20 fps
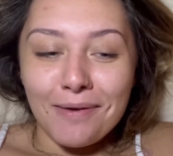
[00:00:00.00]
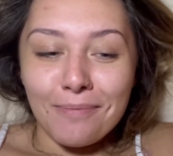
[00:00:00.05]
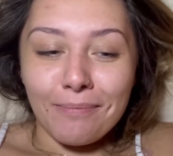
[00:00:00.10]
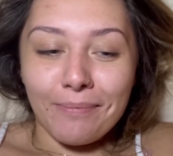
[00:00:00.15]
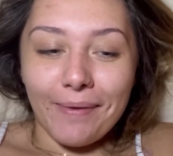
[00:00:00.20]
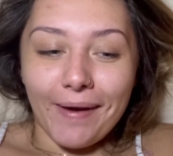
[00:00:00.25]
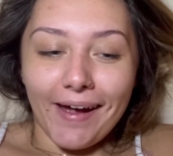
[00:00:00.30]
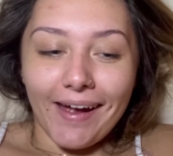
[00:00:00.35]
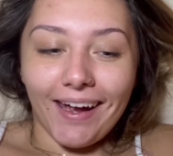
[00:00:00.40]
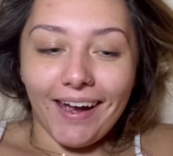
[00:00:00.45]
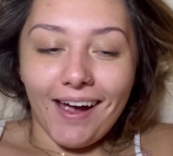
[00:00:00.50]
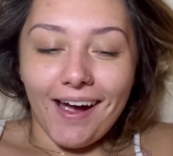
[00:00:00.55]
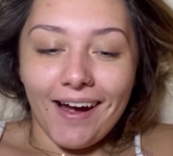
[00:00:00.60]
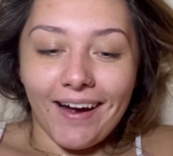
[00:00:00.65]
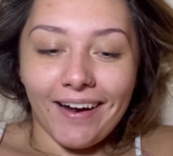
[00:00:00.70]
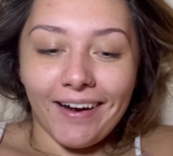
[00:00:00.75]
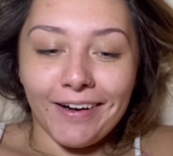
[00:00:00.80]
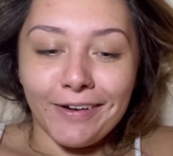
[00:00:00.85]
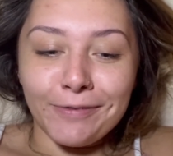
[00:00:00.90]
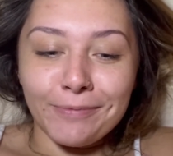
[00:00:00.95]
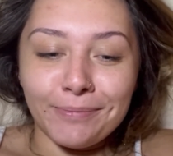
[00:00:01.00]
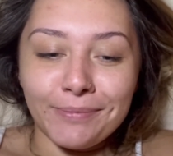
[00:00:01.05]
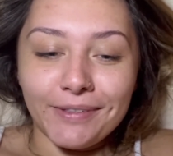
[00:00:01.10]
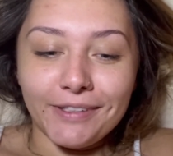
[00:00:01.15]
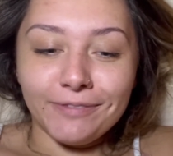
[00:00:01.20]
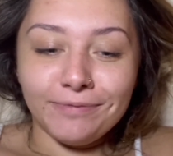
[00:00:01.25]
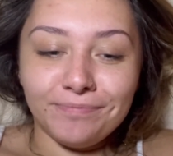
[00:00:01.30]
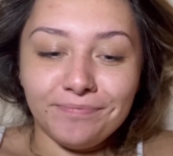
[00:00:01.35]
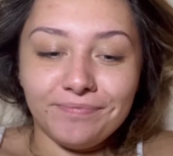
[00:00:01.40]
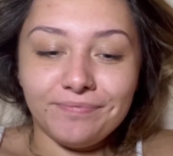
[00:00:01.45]
But,
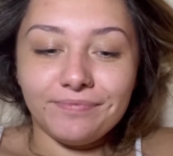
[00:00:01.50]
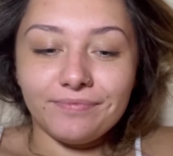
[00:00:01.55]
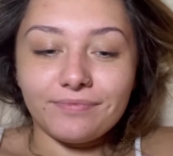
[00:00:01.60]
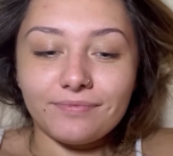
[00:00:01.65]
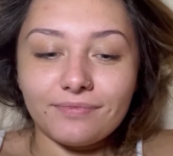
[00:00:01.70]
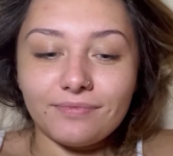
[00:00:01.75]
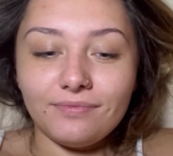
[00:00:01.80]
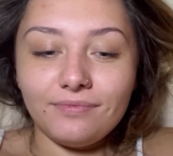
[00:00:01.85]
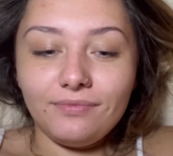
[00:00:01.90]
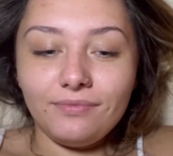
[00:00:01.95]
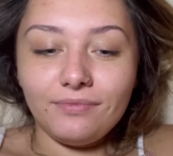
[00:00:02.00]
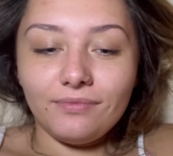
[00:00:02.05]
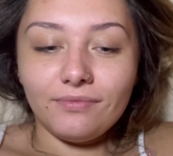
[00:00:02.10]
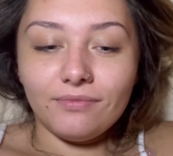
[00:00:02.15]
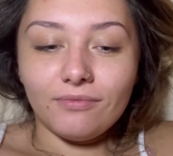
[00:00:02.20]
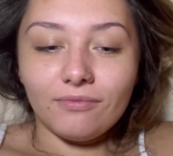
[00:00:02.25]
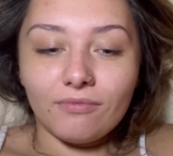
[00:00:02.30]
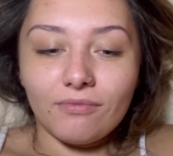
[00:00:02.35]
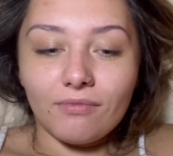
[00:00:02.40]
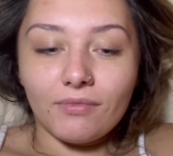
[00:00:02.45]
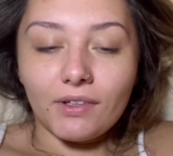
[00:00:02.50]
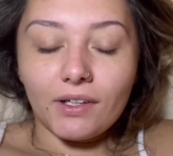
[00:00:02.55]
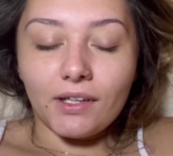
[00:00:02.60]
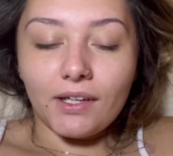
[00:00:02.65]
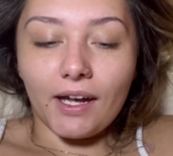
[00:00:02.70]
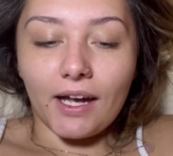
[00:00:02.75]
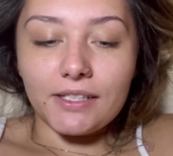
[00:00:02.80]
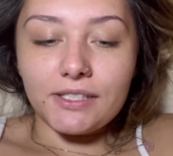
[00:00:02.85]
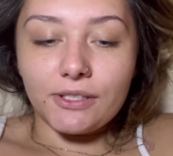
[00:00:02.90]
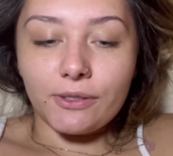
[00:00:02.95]
um,
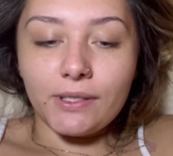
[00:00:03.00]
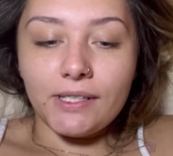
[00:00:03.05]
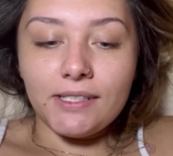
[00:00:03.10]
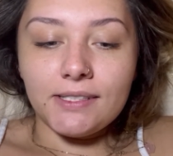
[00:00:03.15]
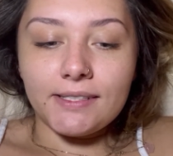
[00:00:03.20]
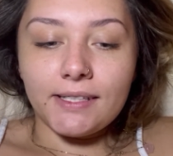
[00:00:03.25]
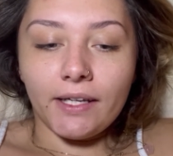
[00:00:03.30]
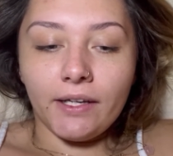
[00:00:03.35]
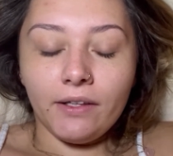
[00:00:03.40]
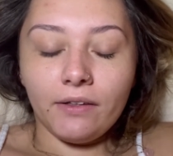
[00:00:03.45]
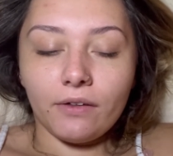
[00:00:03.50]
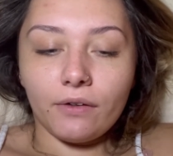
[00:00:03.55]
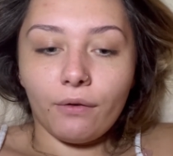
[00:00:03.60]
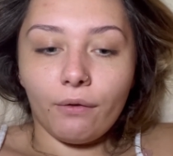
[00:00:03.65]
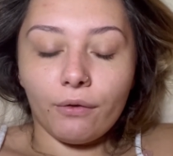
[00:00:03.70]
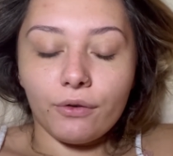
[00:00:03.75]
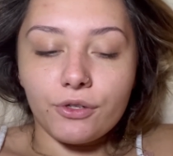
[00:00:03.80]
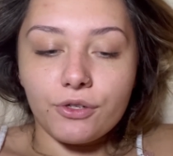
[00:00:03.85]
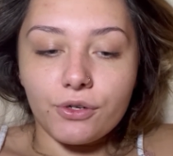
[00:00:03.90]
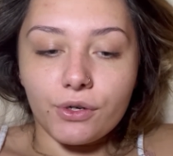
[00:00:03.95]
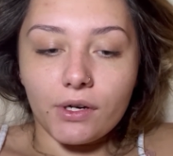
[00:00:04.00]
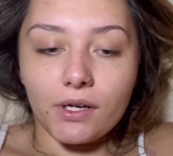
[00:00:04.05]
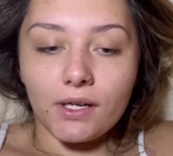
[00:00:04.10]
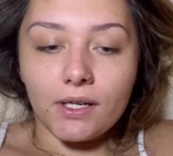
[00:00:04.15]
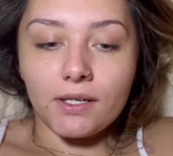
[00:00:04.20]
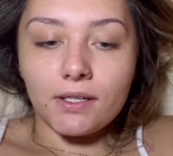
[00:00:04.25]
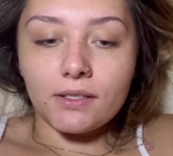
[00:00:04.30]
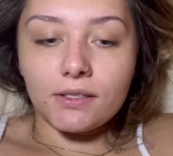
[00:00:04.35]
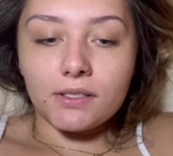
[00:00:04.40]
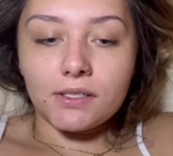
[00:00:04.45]
yeah, so he's getting the
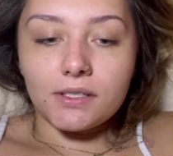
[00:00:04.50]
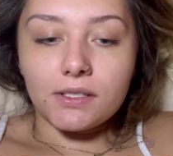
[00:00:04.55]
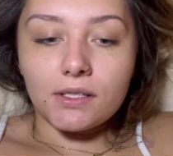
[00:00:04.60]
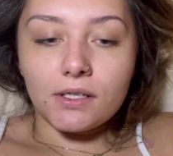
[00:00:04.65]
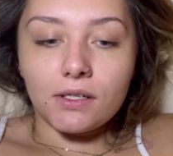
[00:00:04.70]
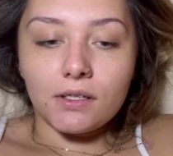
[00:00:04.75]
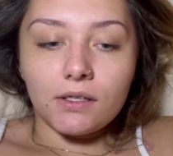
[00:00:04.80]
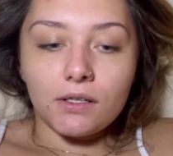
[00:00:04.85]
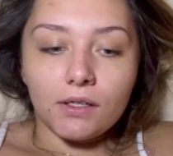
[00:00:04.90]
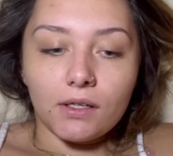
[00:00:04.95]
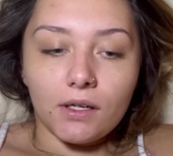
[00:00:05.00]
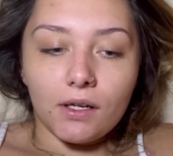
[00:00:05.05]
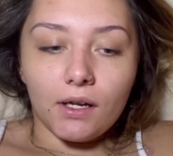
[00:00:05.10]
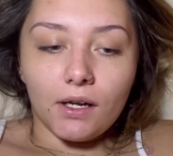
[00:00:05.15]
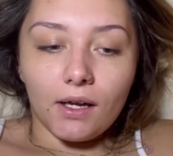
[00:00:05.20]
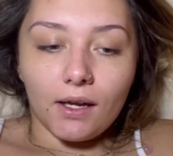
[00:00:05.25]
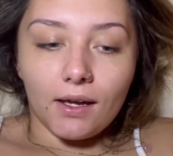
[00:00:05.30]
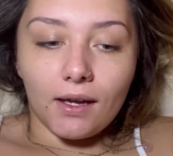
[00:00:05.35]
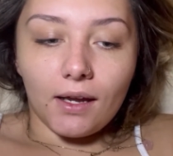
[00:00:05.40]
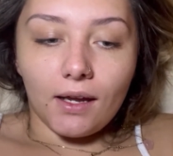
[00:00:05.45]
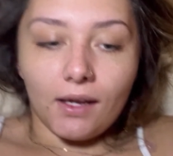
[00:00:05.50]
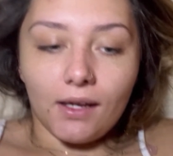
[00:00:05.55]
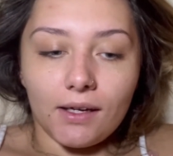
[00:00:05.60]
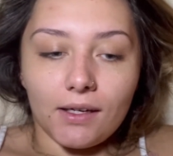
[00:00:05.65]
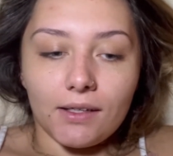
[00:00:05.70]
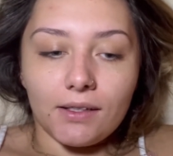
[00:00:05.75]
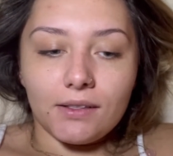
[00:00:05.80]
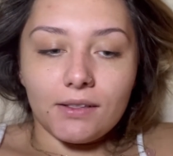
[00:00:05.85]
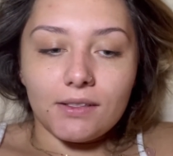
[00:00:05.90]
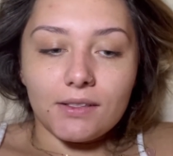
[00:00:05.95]
groceries
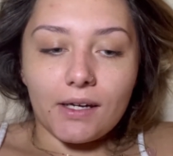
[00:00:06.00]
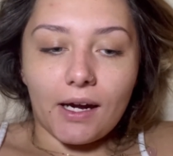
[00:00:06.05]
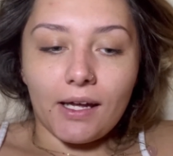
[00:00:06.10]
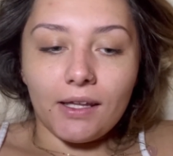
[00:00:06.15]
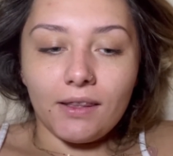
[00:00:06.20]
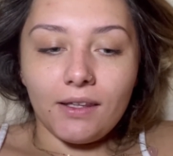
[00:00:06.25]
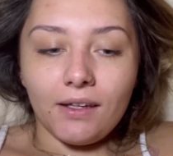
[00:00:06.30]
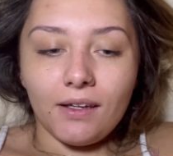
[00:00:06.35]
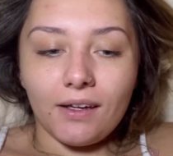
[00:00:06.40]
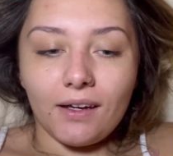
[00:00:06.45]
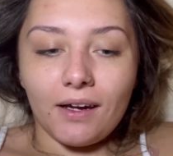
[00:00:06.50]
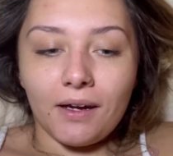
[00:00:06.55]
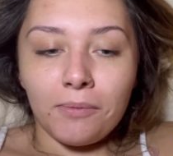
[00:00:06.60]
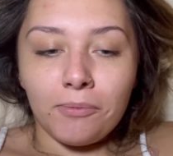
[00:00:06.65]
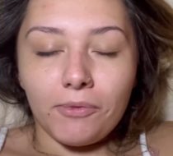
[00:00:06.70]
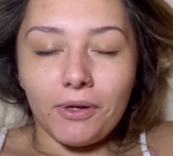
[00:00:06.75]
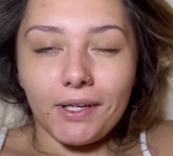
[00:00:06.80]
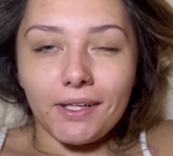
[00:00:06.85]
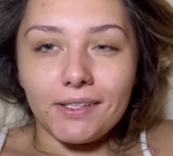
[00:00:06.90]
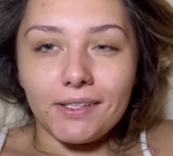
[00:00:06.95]
and I think I'm gonna